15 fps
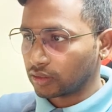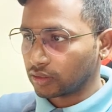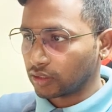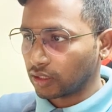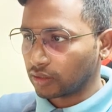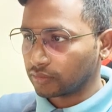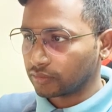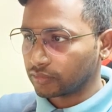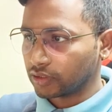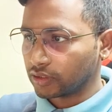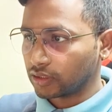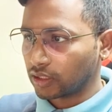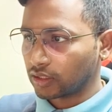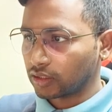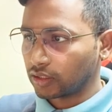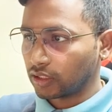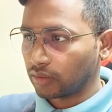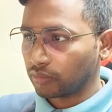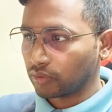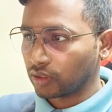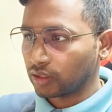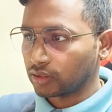Yeah, these are the three
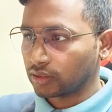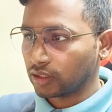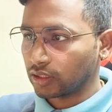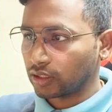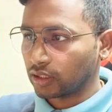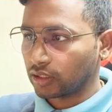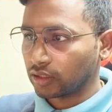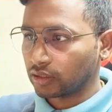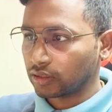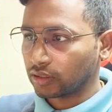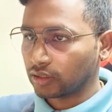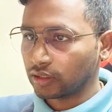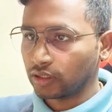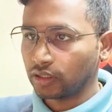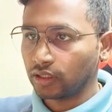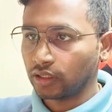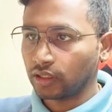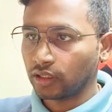employees that are in